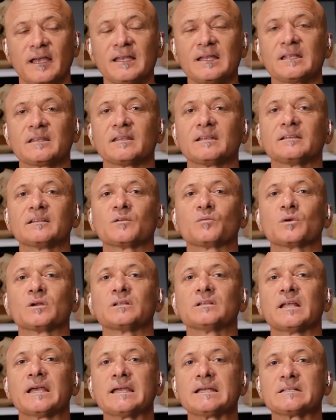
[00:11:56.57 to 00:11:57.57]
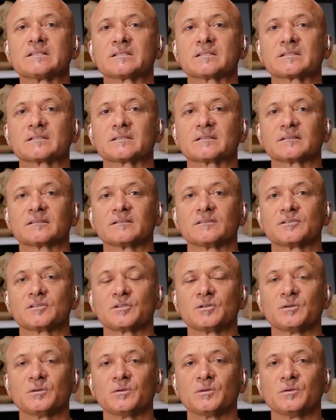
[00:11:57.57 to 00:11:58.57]
anything that relates
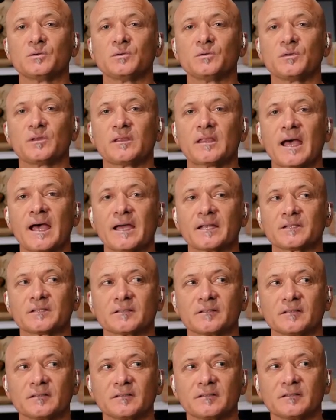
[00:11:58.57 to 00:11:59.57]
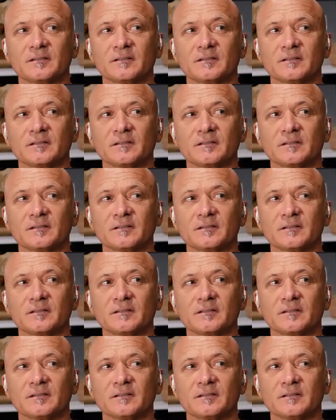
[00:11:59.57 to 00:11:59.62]
to that